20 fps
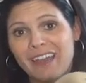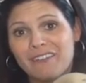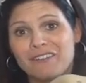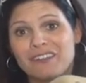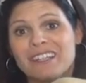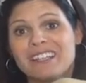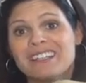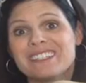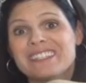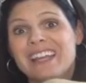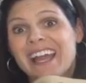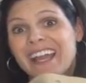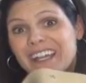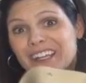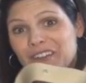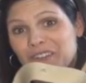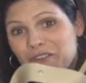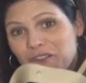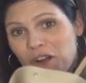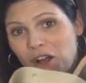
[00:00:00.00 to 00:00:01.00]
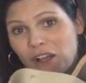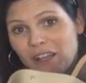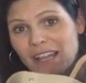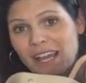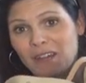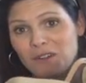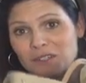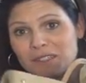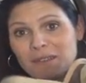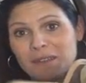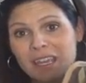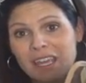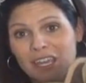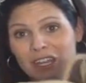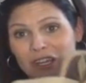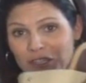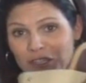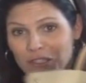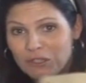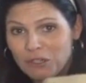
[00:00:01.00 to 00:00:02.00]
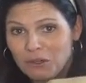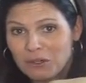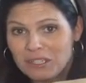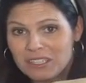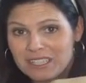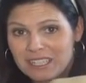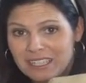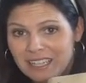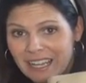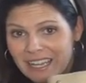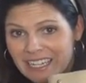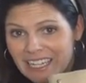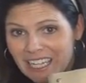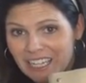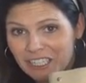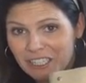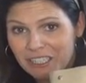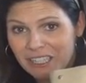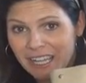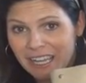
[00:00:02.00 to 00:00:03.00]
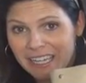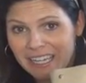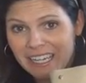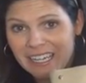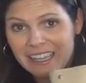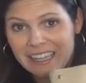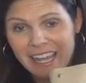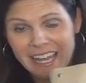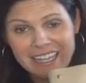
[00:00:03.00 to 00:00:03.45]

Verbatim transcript: everything's not gonna fall out you notice the light colored lining?